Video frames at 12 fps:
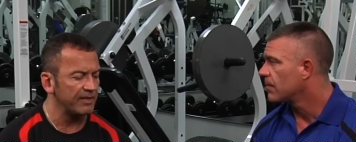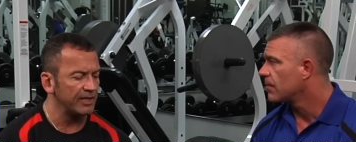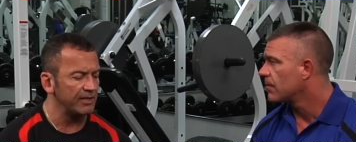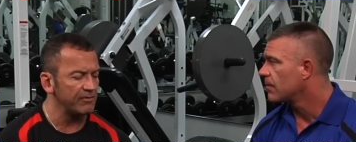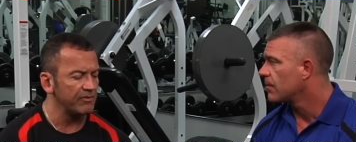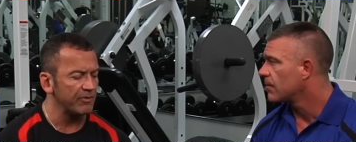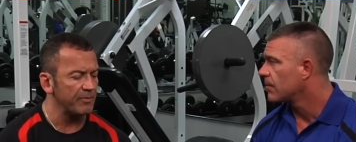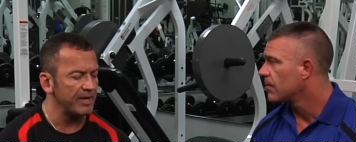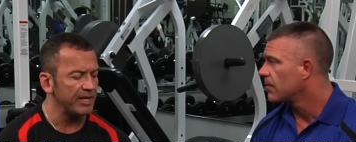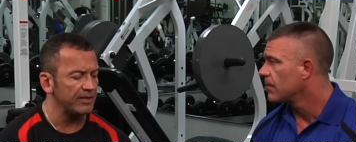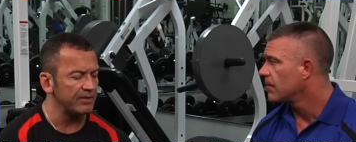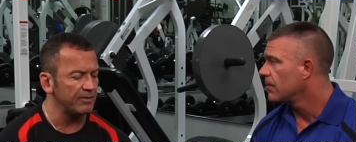Speaker 1: fat level for
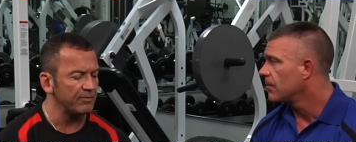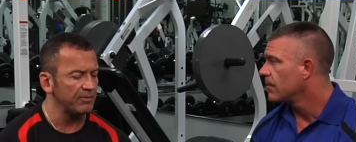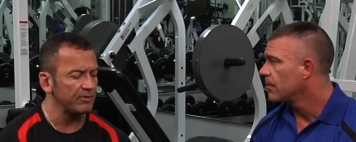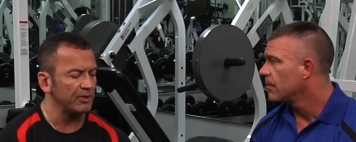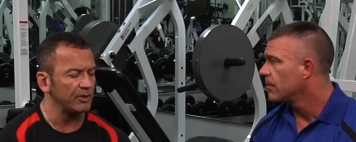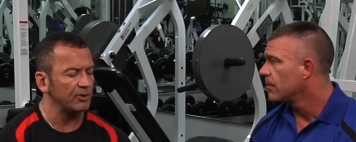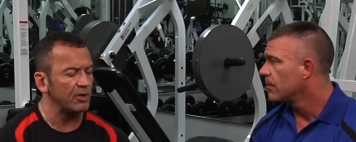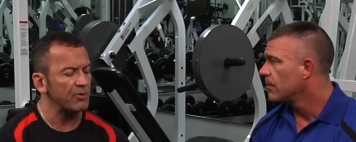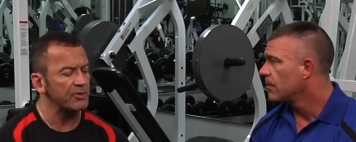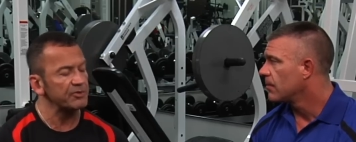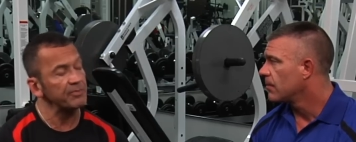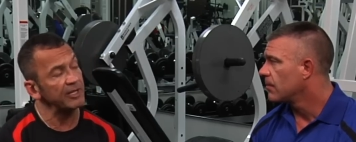men, the
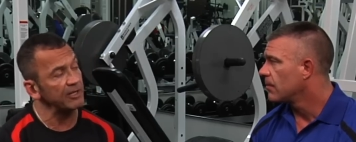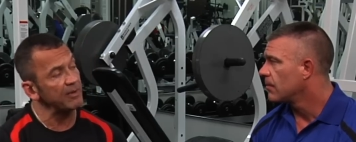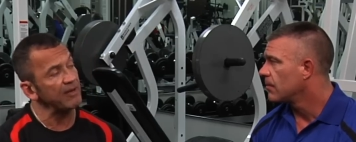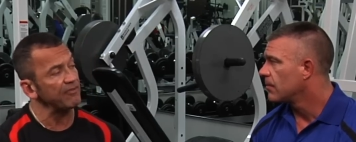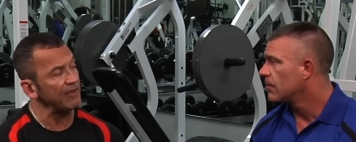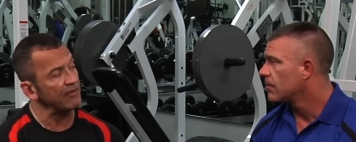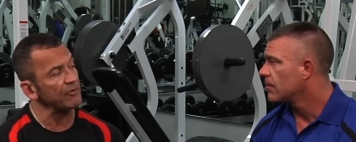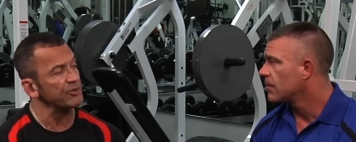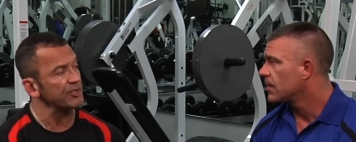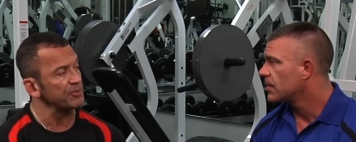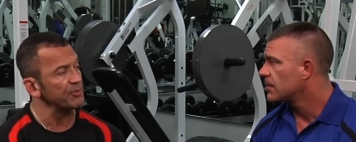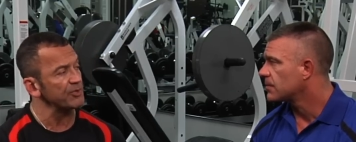lowest being about 5
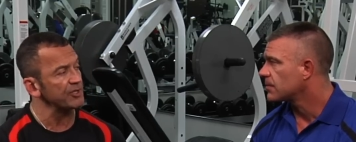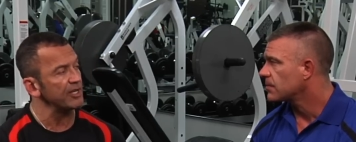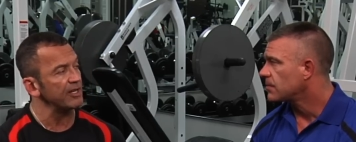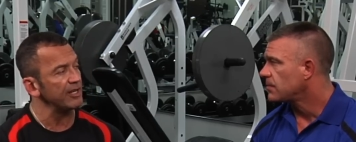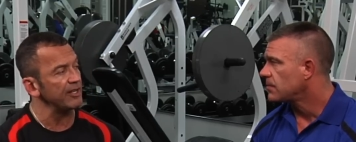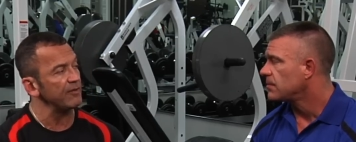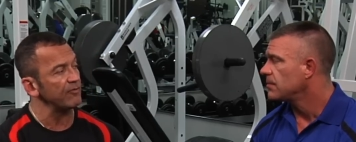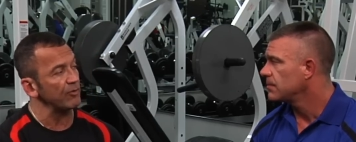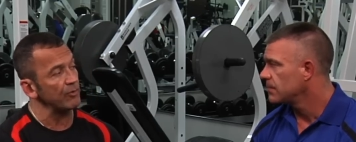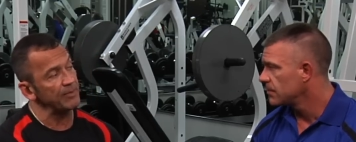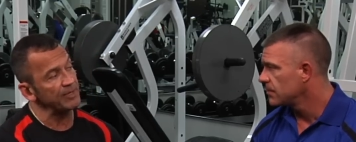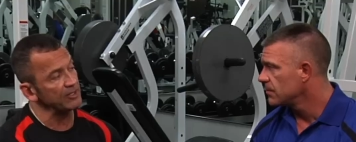or 6%, and then
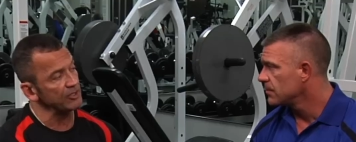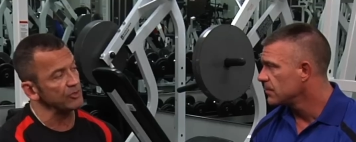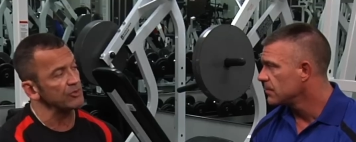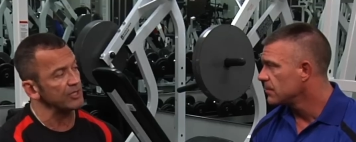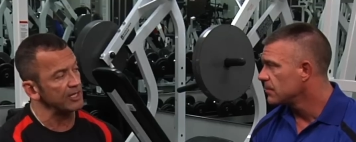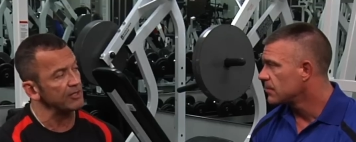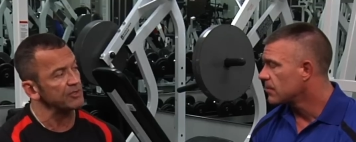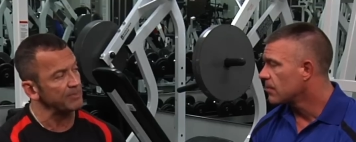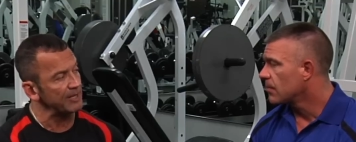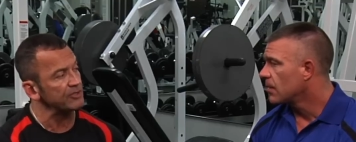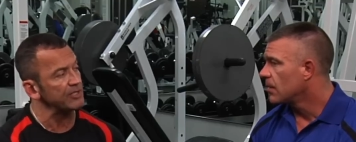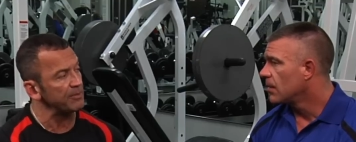for women, did you say
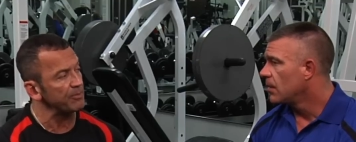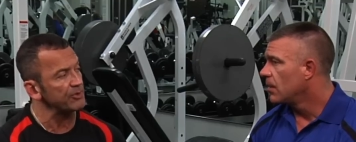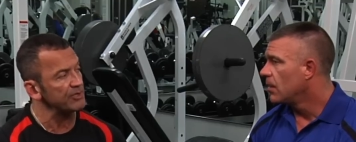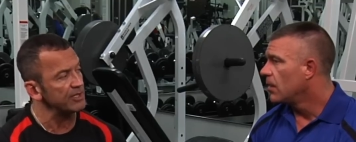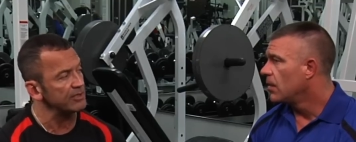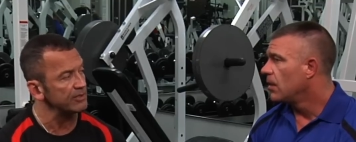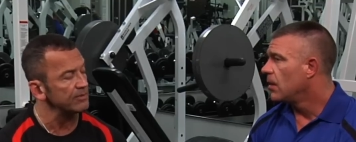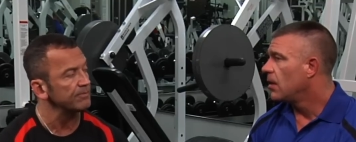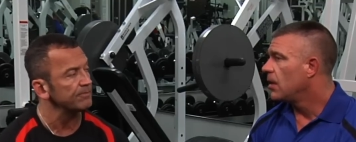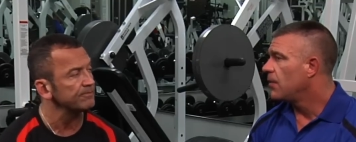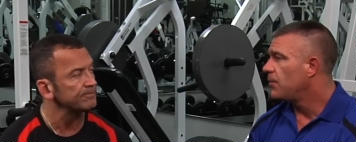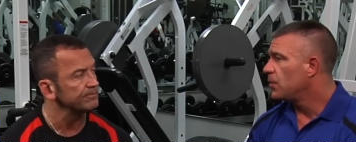it's about 10%?
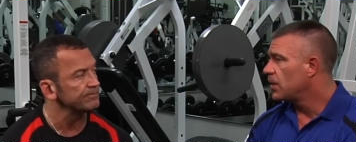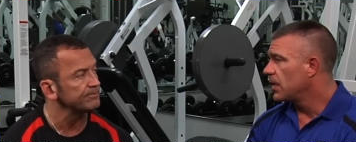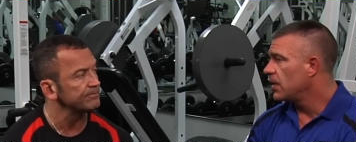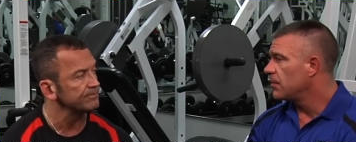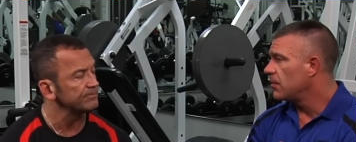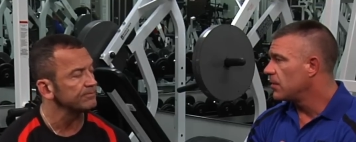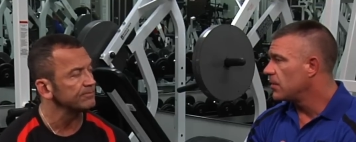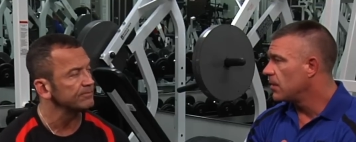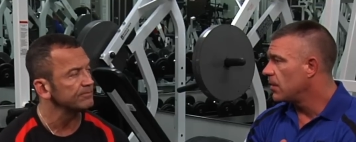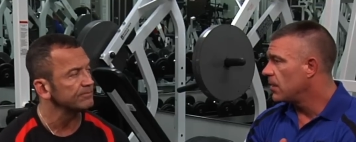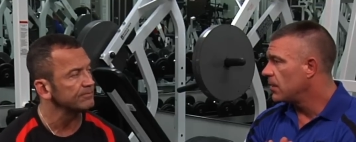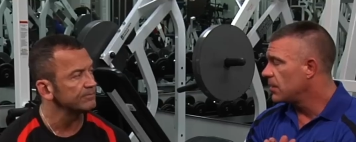
Speaker 2: If you get
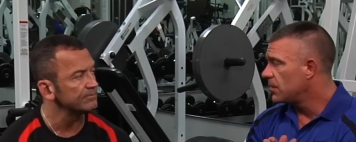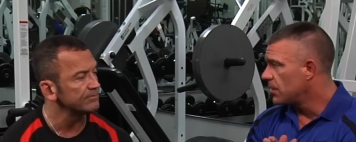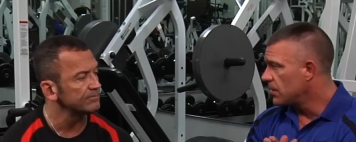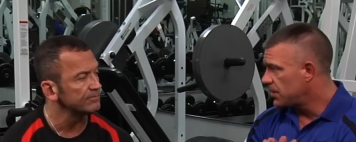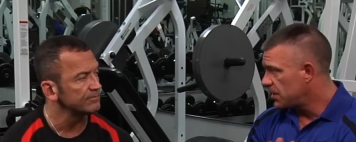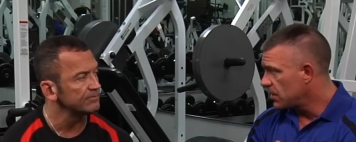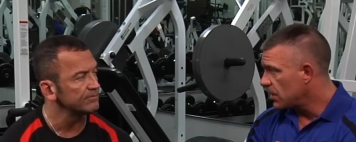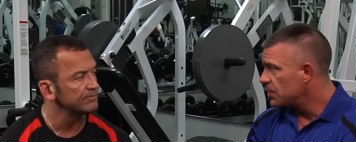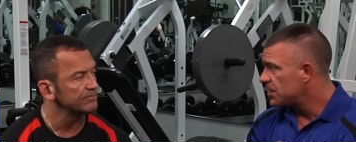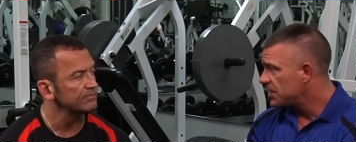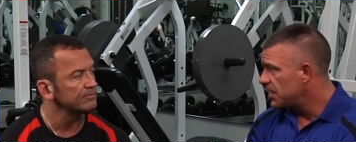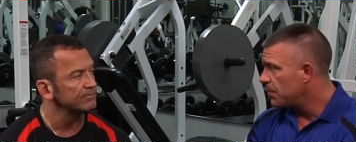
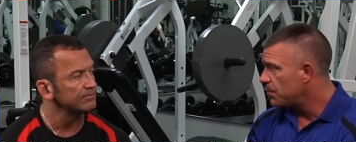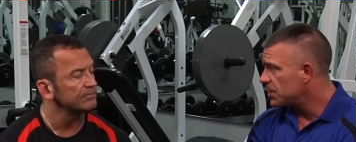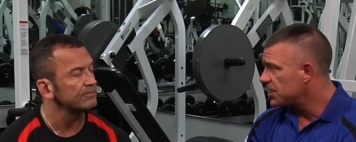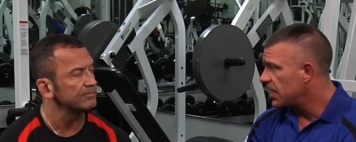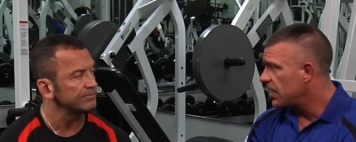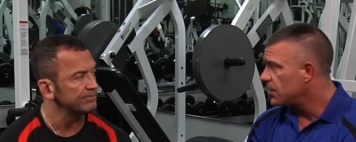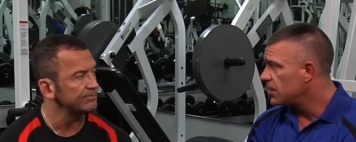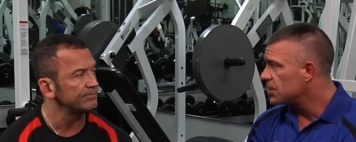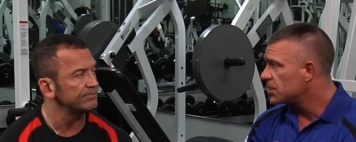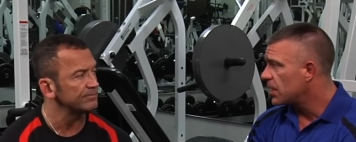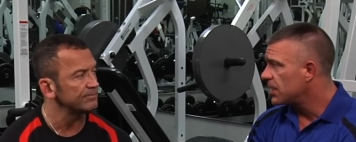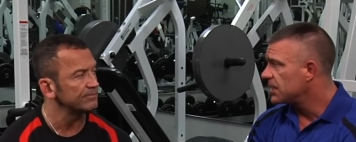close to 10%,
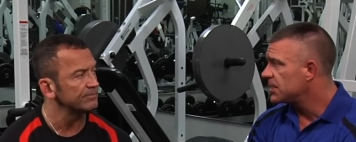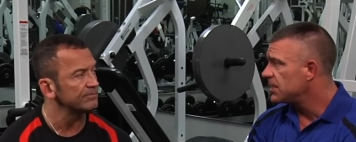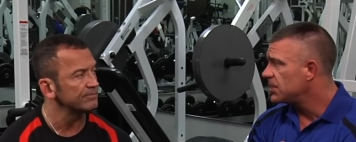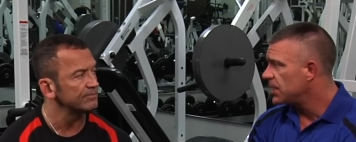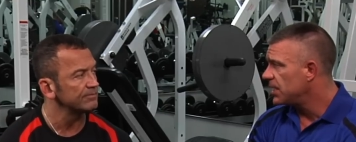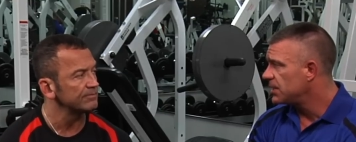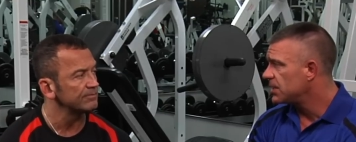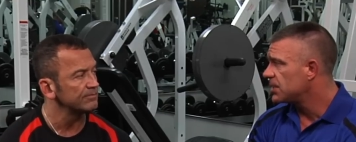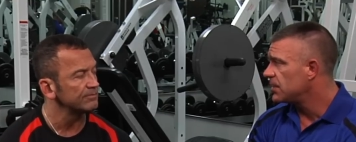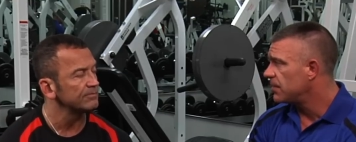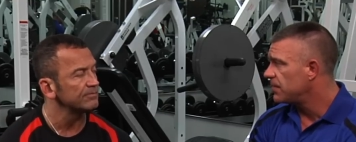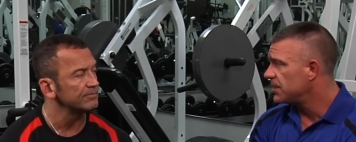you're starting to see
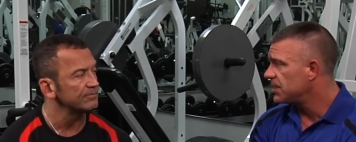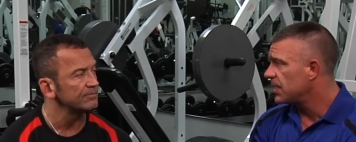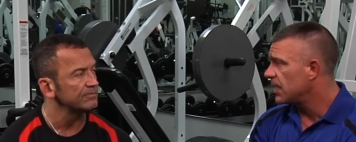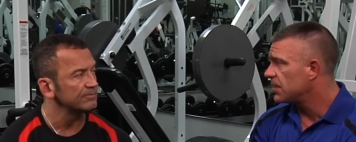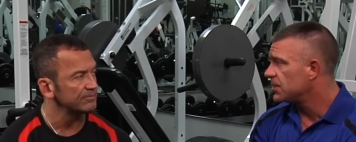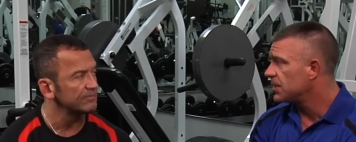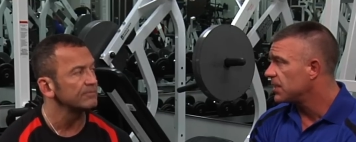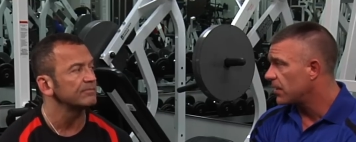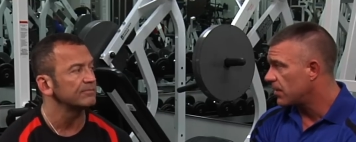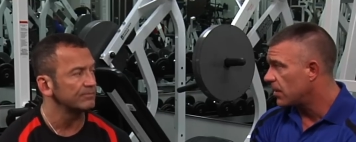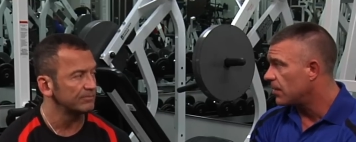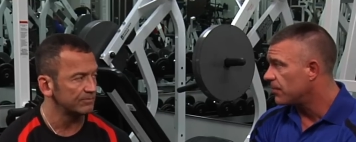changes in your physiology
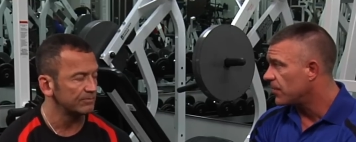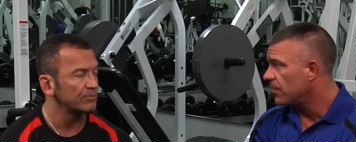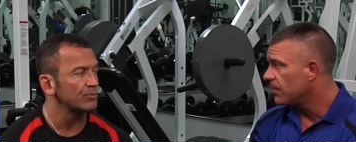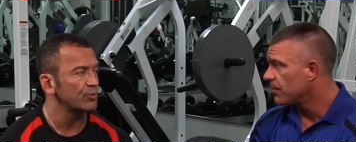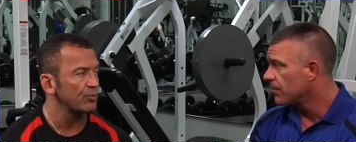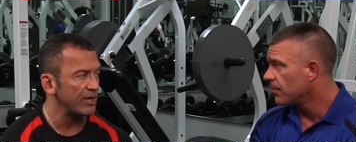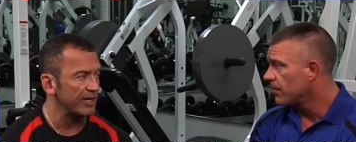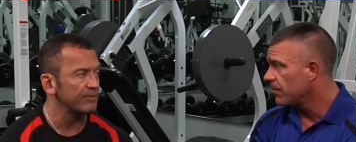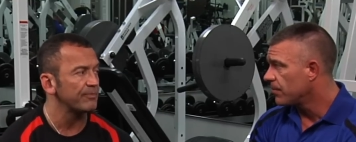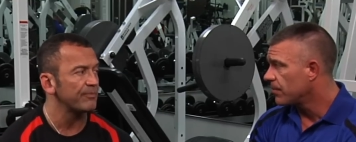that are harmful. Right,